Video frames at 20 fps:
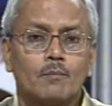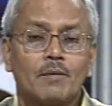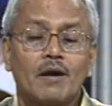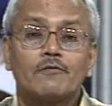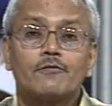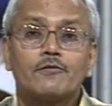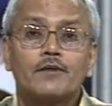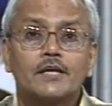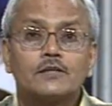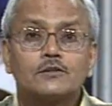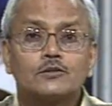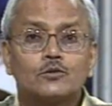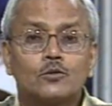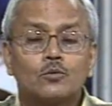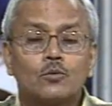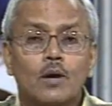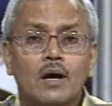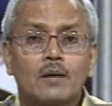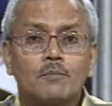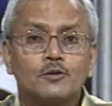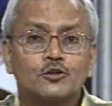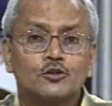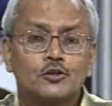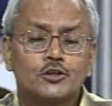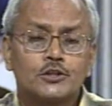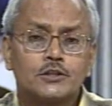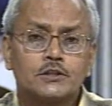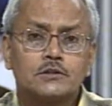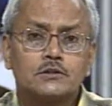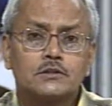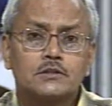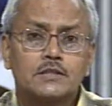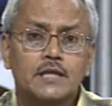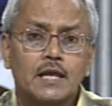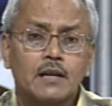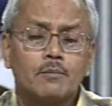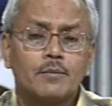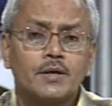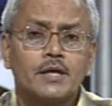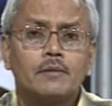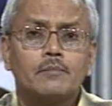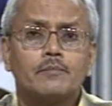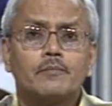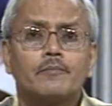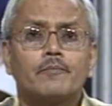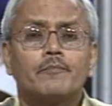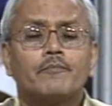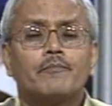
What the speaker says: My friends who are musicians tell me